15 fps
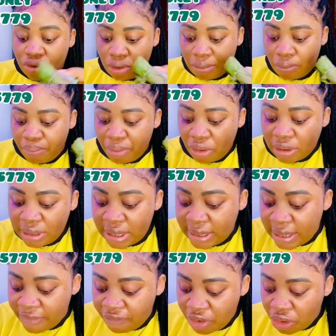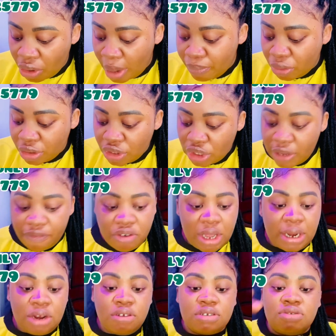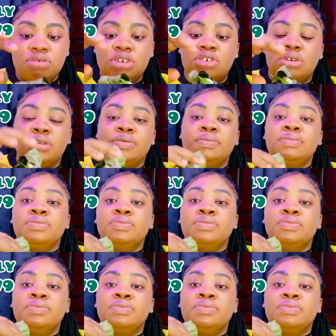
so because this is a video, I'm just giving you an illustration.